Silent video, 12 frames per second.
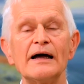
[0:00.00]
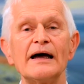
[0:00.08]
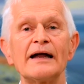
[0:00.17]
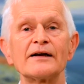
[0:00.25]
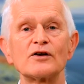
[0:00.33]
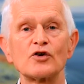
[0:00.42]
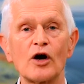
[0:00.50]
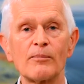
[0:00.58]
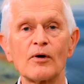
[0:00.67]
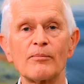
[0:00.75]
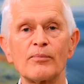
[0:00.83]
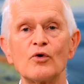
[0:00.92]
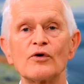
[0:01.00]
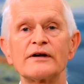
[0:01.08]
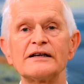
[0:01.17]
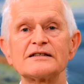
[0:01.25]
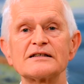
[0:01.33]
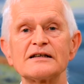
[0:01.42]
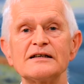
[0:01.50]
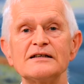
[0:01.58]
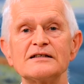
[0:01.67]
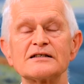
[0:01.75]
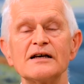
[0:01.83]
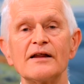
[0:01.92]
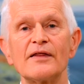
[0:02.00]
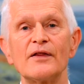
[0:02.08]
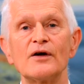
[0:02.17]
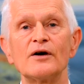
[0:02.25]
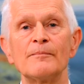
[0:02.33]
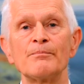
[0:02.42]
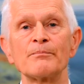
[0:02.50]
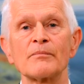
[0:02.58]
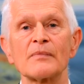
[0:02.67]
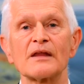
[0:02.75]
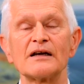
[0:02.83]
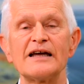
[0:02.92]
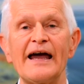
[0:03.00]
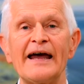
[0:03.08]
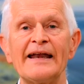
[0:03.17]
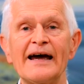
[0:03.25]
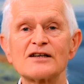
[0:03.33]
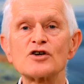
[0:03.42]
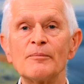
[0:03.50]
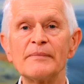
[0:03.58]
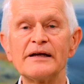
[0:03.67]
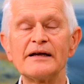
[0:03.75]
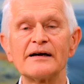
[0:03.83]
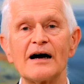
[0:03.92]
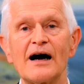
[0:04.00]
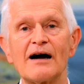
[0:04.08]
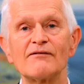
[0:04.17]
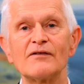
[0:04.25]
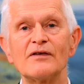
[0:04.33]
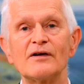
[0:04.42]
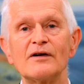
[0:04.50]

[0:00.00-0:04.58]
and double-poledness is the anatomy of